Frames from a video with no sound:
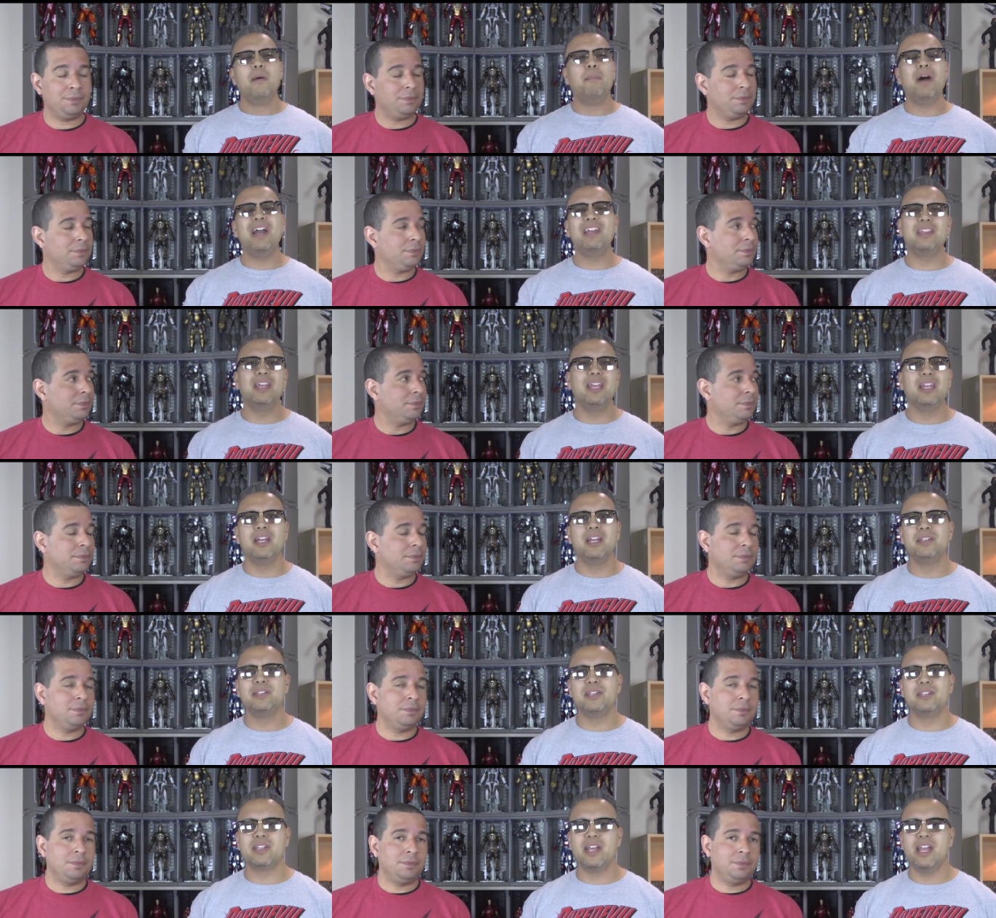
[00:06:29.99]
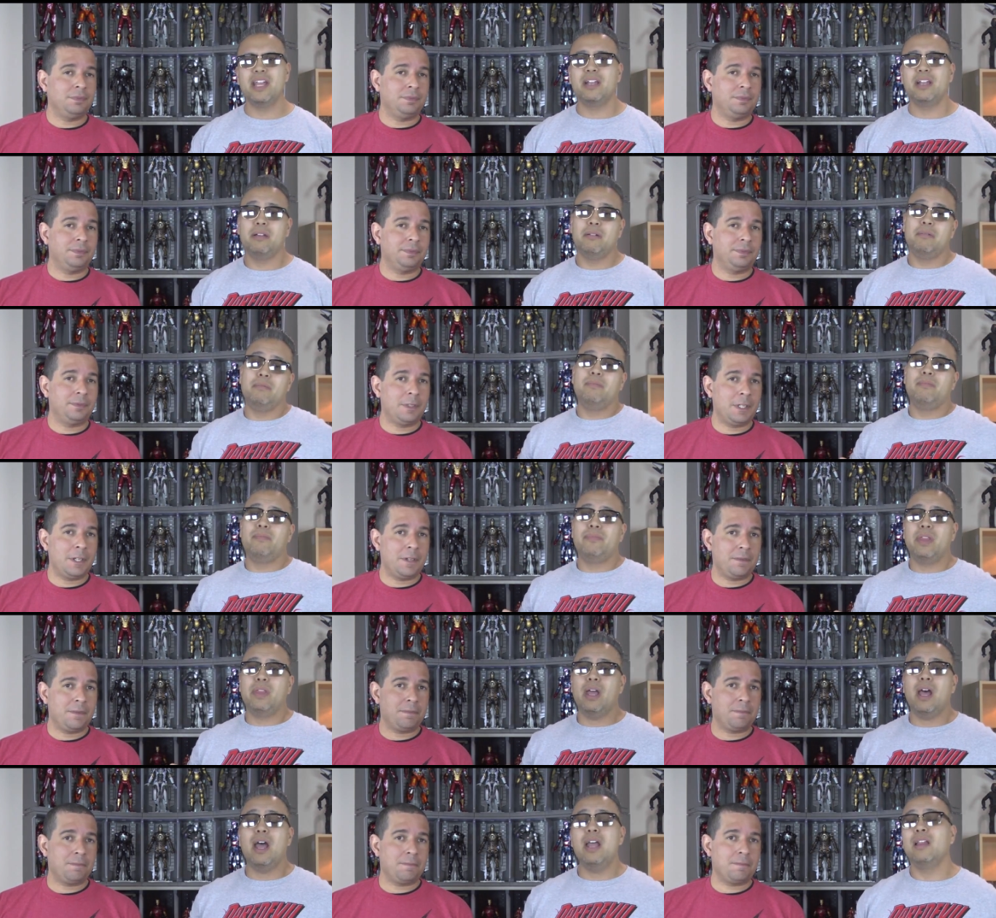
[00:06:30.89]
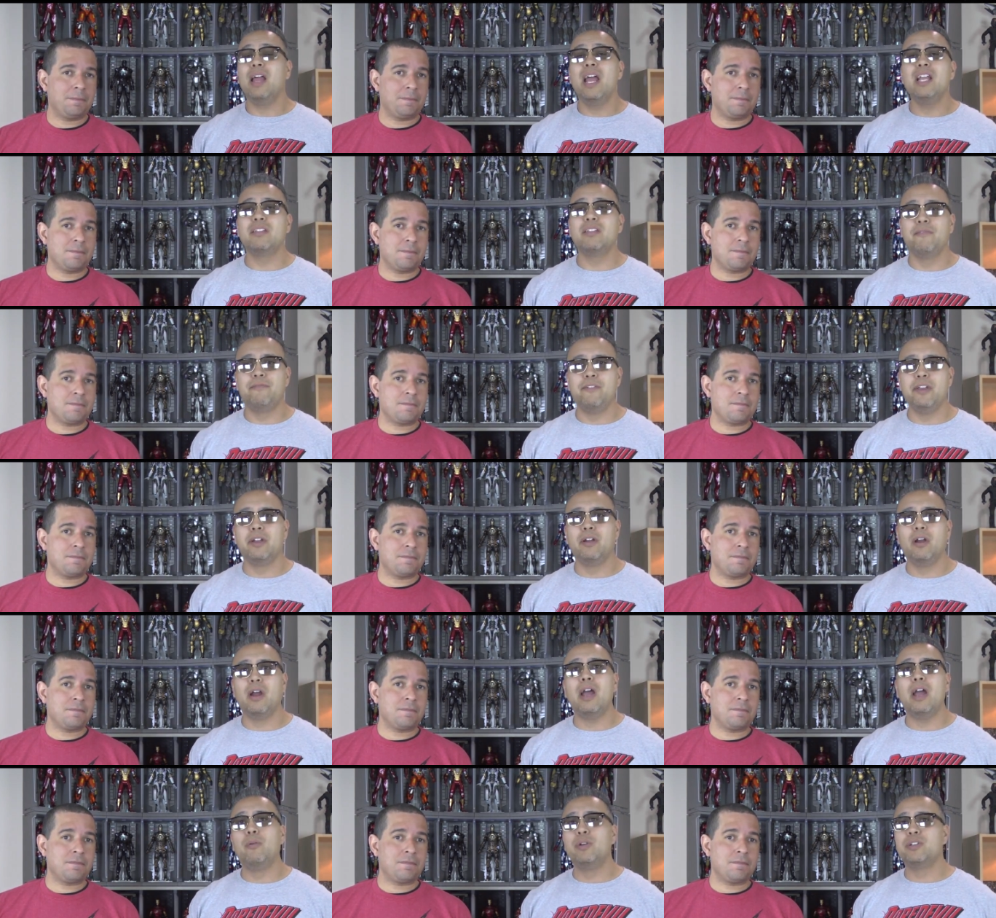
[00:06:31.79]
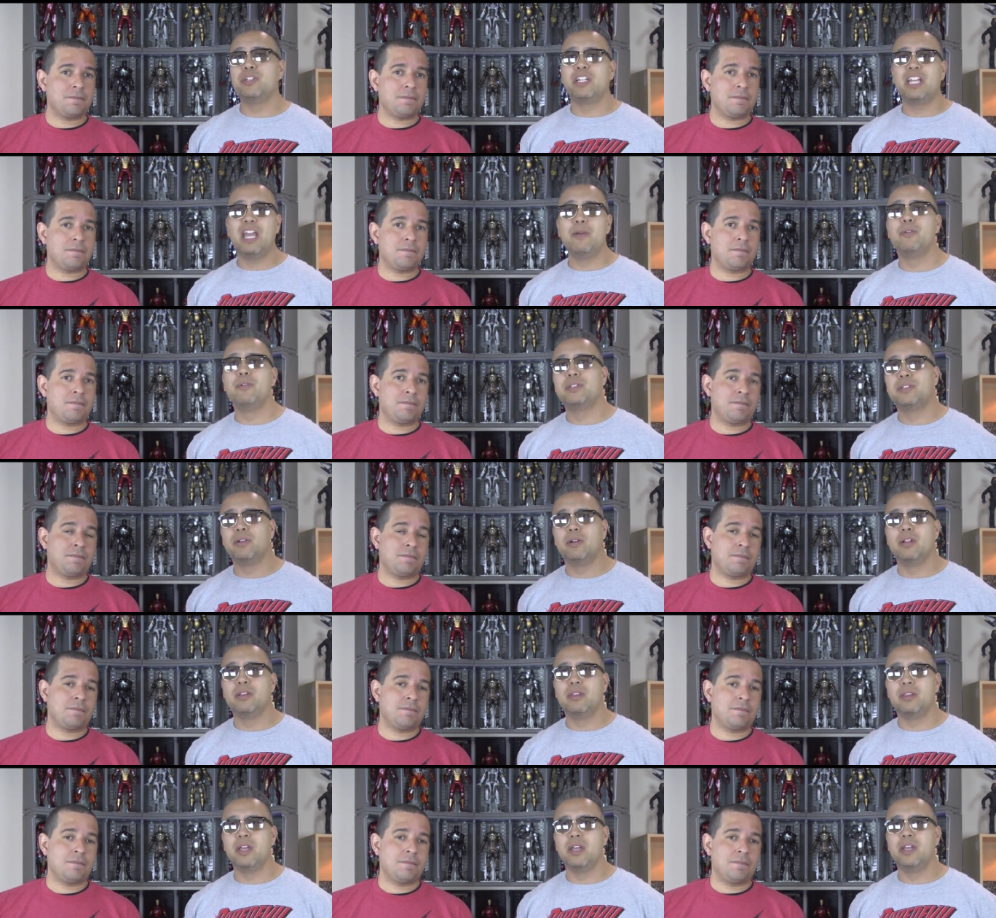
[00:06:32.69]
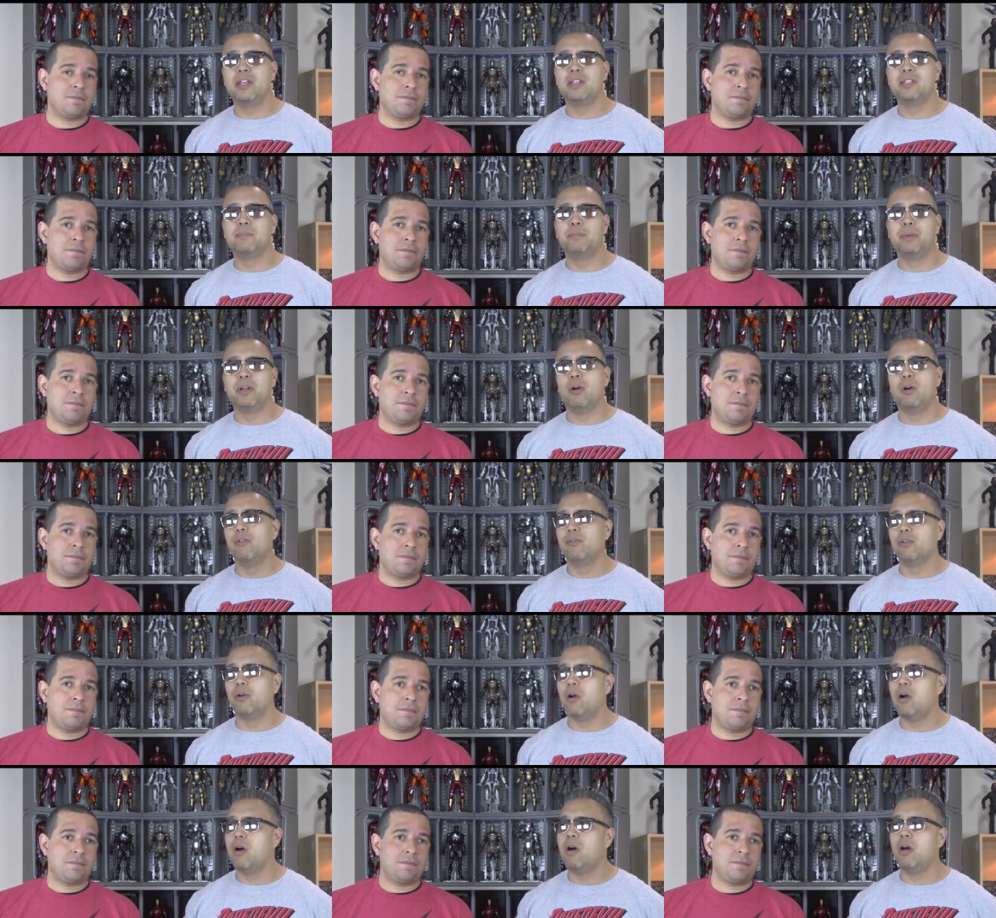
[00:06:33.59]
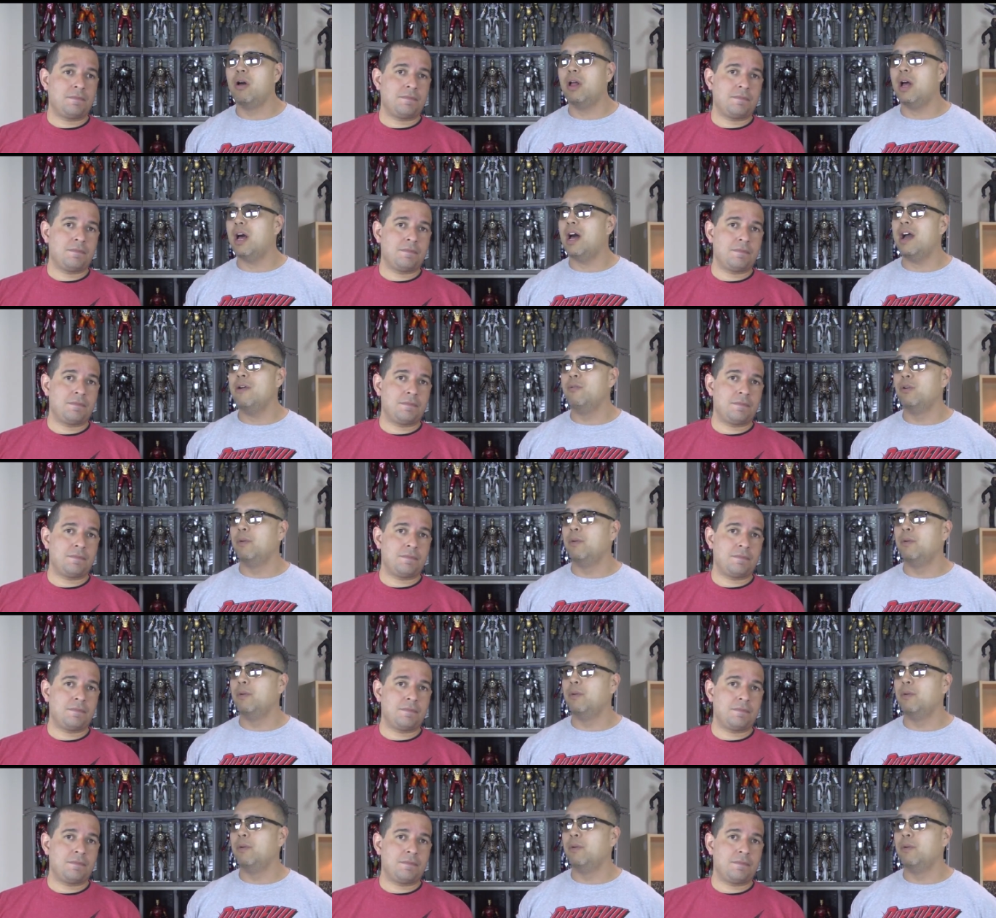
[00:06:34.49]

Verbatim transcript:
Speaker 1: my thing is is like I like the figure. I wish it came with certain things, but overall, I